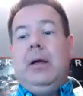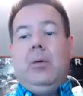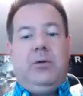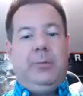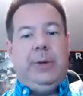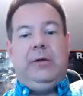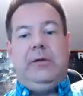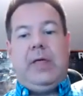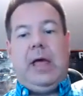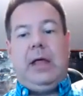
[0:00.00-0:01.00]
which means
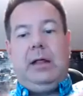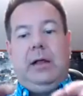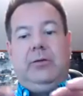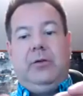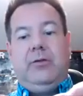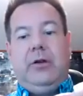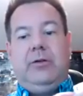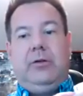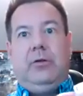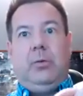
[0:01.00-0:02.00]
that the search
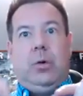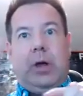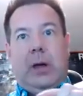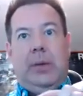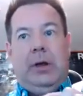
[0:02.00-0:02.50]
engines will come